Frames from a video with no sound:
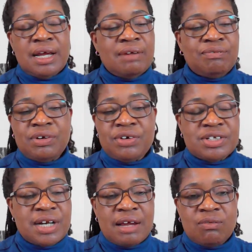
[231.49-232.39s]
And Pharaoh
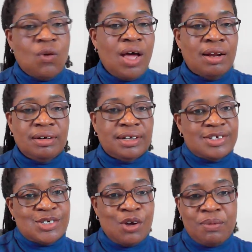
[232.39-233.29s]
is like, well,
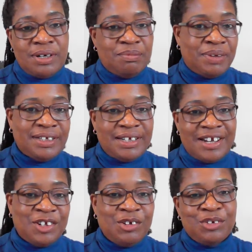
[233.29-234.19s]
there's nobody better
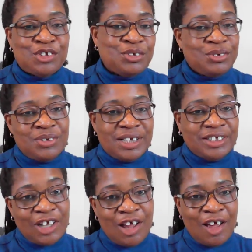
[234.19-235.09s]
than you to do the
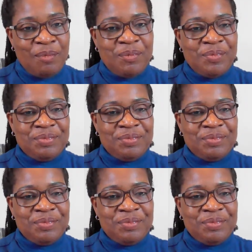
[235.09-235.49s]
job.